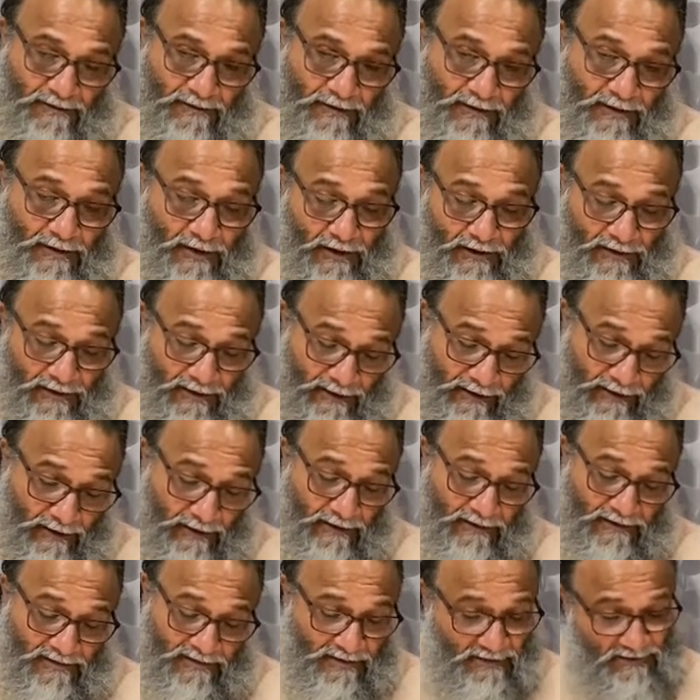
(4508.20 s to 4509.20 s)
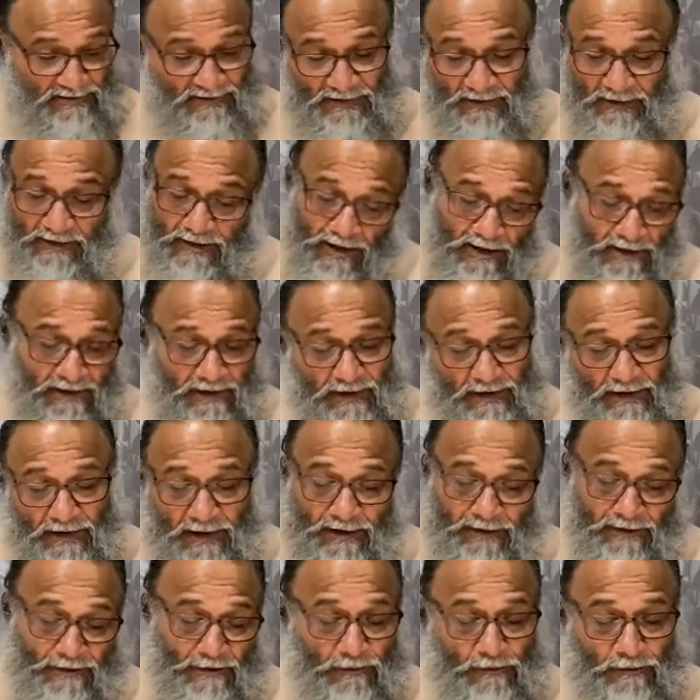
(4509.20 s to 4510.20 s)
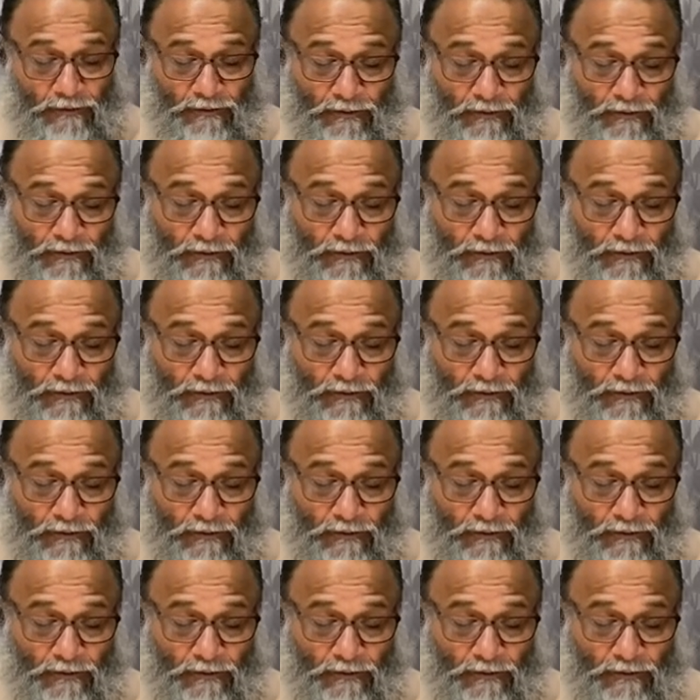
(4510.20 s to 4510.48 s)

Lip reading: It attended a satsang. Yeah, I know.